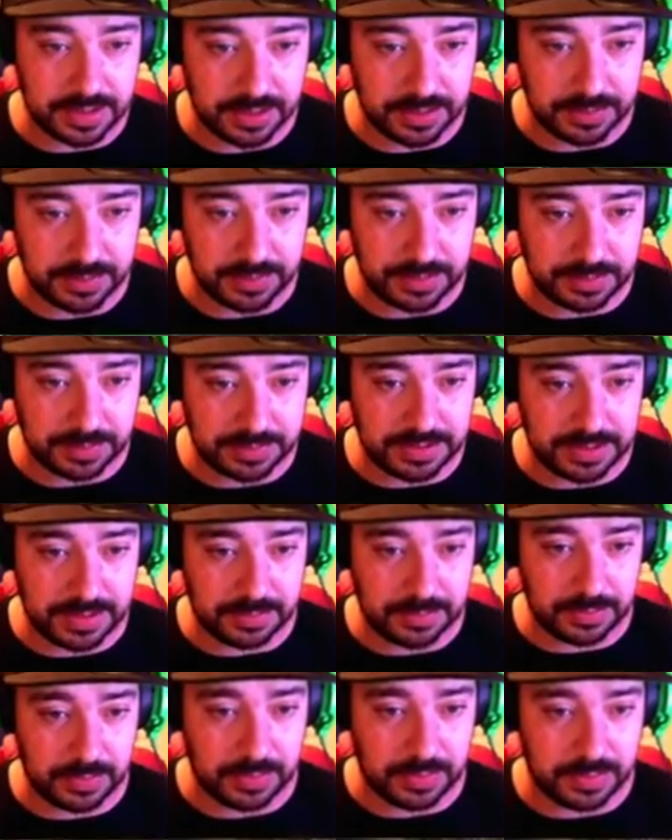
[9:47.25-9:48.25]
So there was
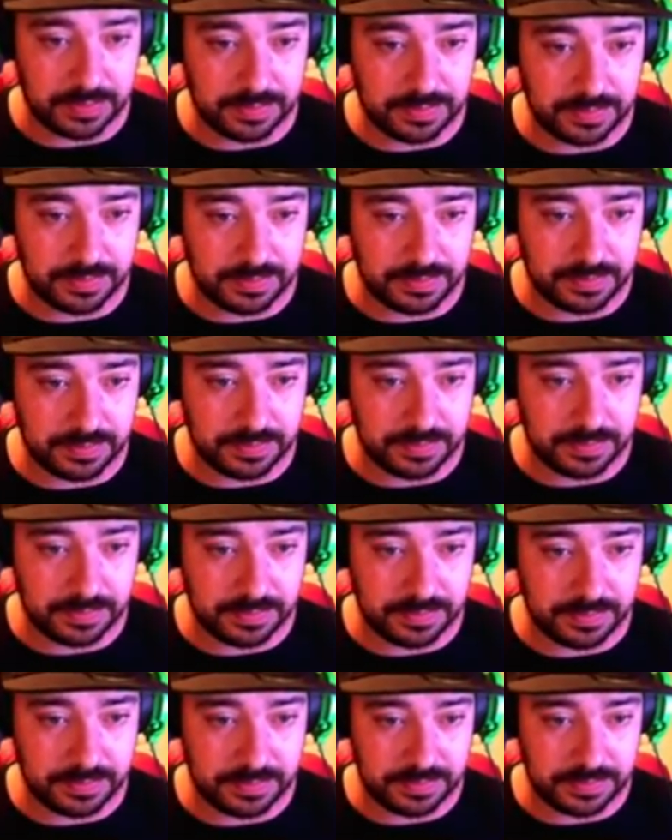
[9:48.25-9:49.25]
no more
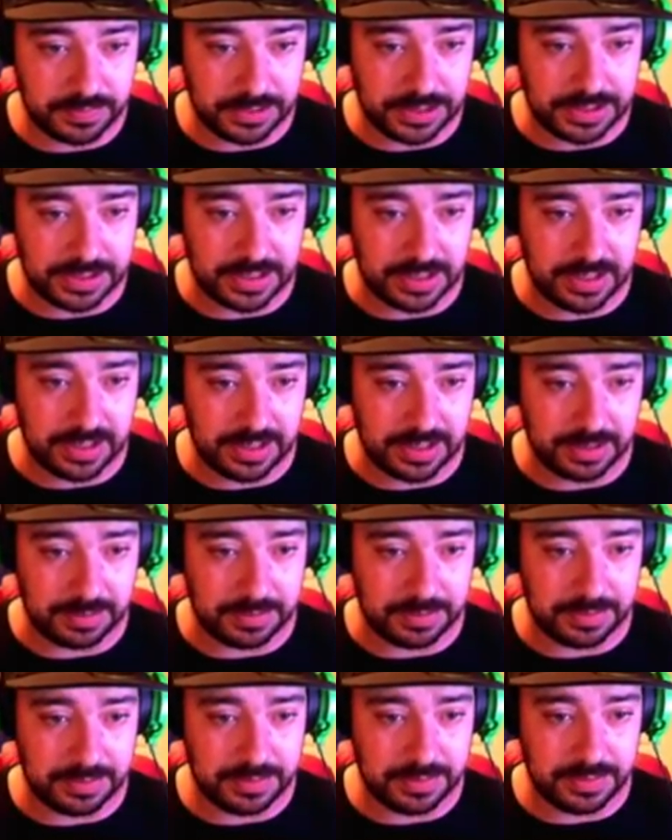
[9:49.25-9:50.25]
shit to learn
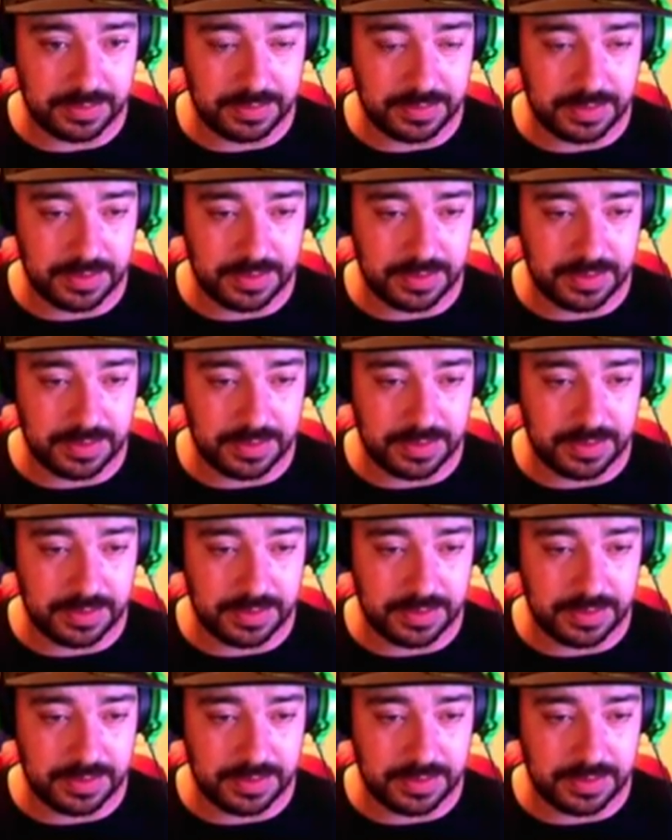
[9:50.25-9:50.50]
anymore.